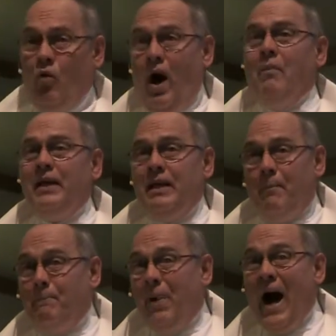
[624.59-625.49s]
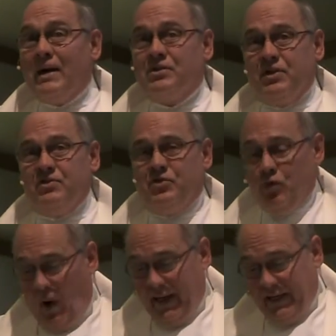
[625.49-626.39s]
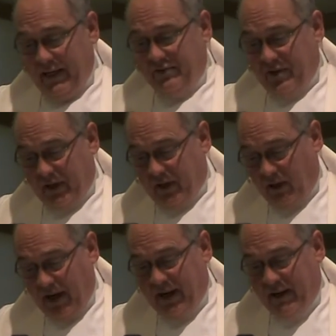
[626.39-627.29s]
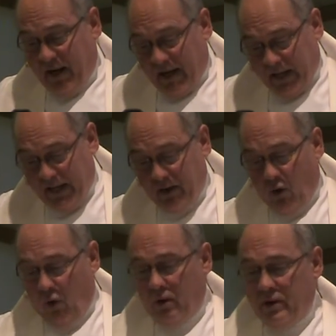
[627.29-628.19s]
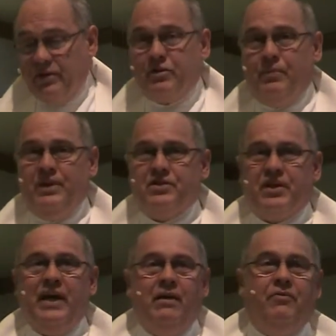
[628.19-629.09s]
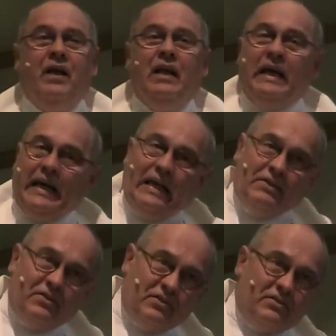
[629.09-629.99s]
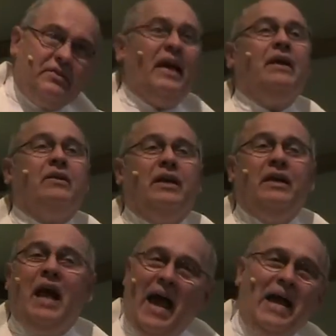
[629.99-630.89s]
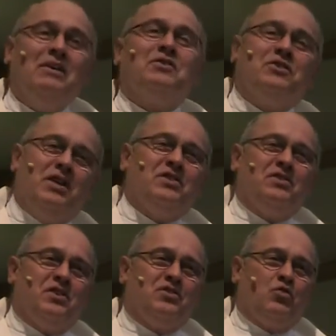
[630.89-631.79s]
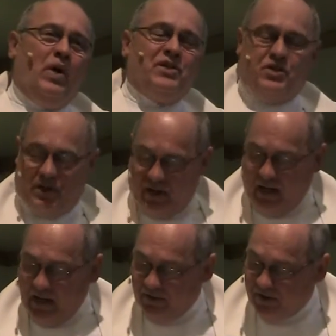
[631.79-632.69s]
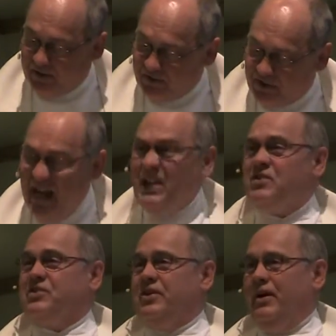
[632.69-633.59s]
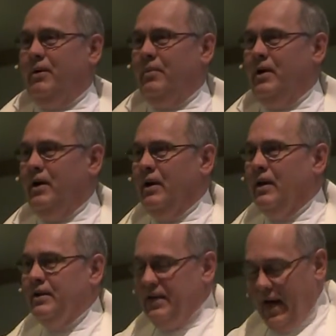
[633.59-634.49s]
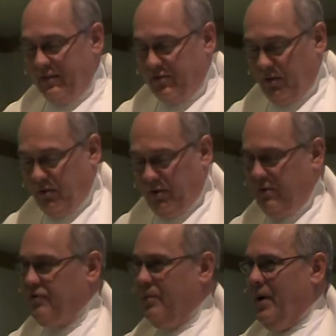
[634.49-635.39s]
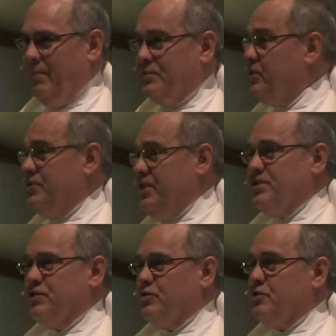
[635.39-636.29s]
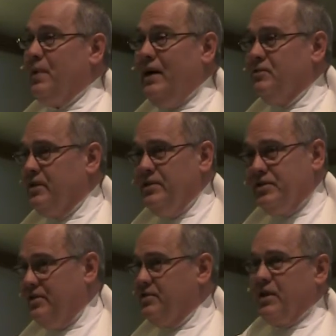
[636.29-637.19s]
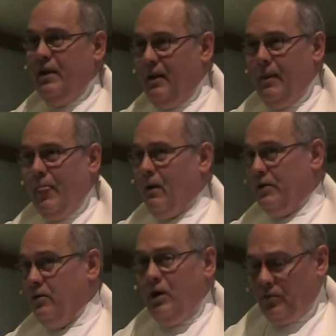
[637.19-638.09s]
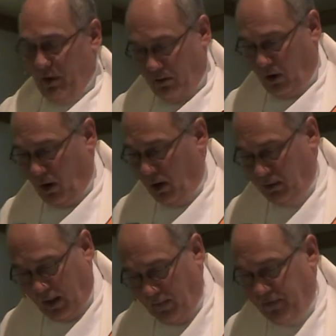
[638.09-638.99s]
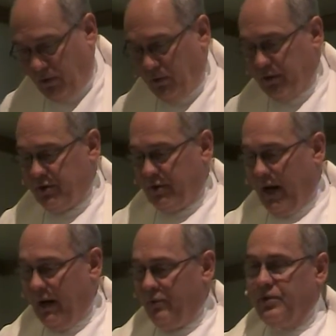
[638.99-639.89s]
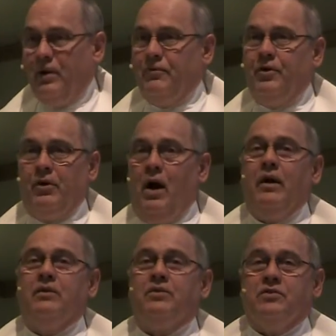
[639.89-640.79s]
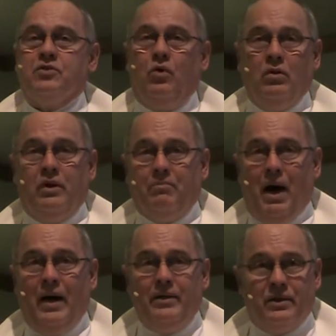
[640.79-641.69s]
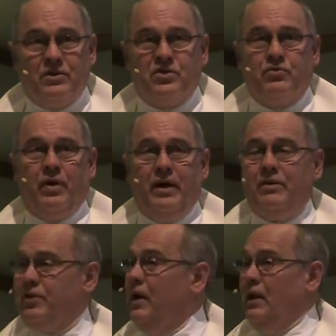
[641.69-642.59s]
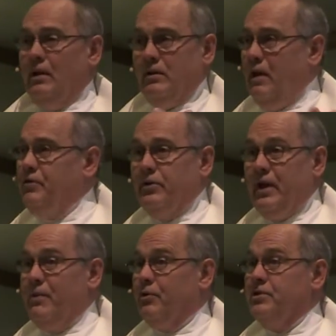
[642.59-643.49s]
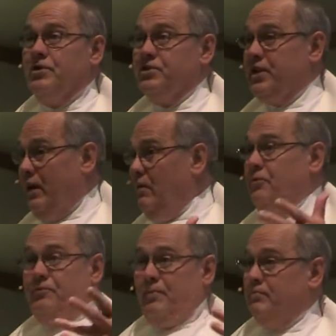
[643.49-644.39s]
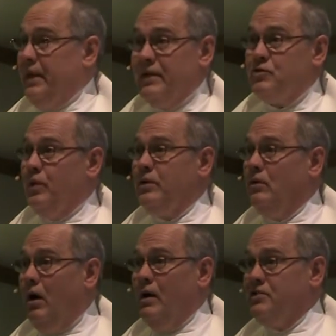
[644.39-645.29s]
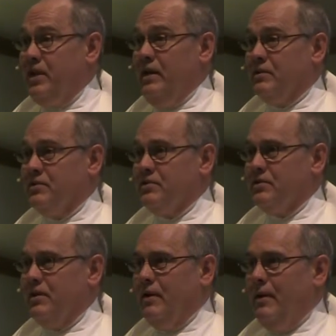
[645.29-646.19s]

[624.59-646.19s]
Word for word: How many boxes do I need to click in order to be saved? He, take, he asked Jesus this question to test him, not to learn from him. So Jesus responds and he says, You know the law. Love the Lord your God with all of your heart and soul and mind and strength. Love your neighbor as yourself. That's what the law says.